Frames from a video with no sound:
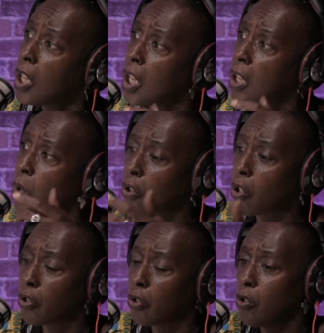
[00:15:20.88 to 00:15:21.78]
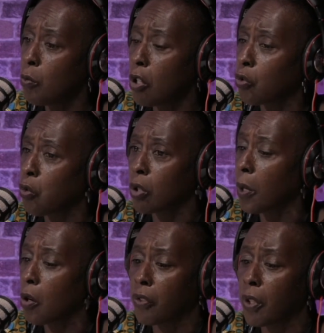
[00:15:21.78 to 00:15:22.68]
When Dr. Umar talked
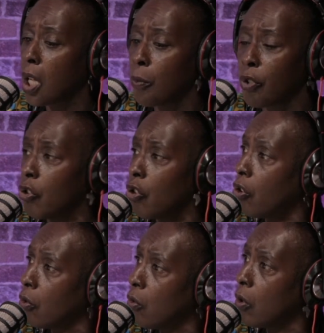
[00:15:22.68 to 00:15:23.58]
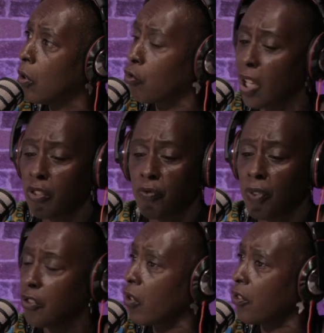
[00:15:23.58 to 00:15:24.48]
about it, Patricia Newton, Dr.
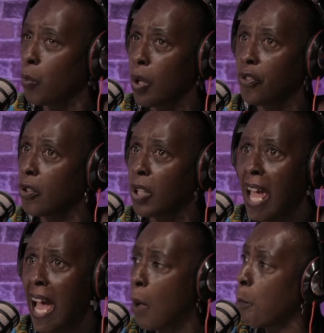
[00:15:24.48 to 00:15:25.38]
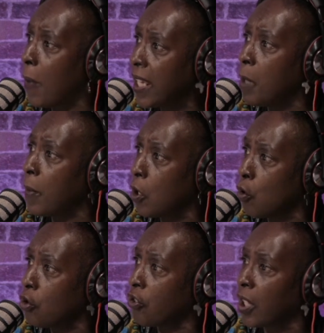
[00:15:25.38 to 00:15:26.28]
Frances Wilson, and many, many
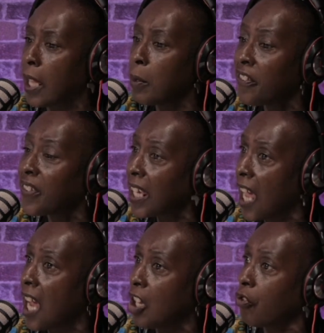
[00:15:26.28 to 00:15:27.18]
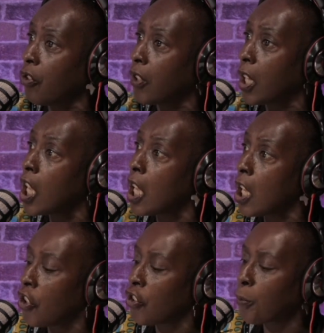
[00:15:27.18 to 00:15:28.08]
others, and any psychiatrist,
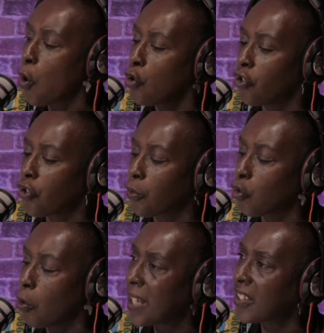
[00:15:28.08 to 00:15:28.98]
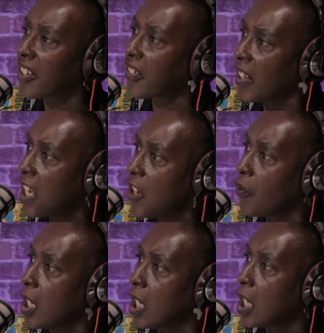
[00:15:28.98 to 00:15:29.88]
post-traumatic
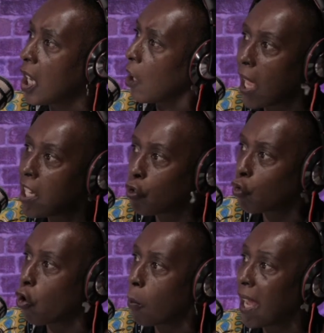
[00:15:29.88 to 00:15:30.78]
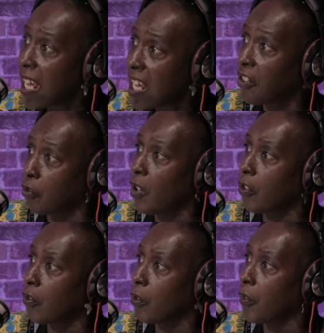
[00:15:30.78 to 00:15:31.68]
slavery and any trauma is a
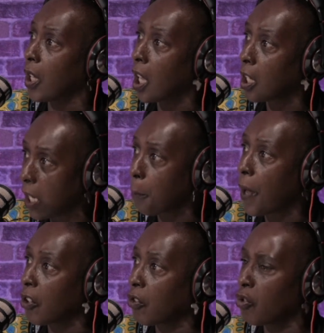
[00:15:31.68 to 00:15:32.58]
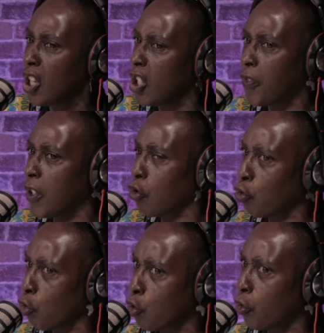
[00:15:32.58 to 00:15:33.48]
stressful thing and it impacts on us. You think just
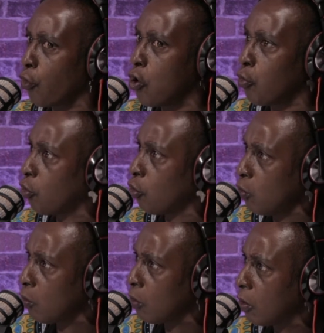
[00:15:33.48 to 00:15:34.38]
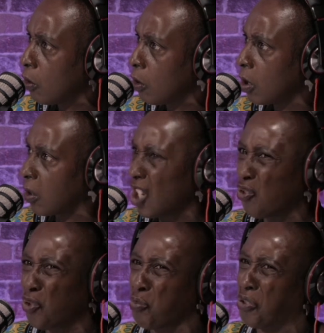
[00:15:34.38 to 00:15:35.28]
George Floyd was new? That
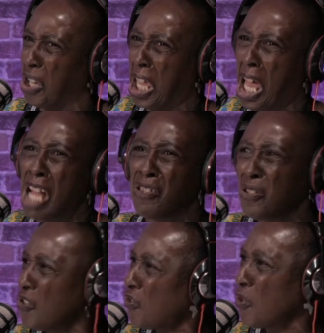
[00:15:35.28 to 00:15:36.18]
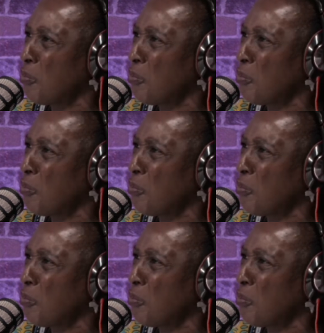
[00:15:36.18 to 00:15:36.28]
just was a catalyst of stuff.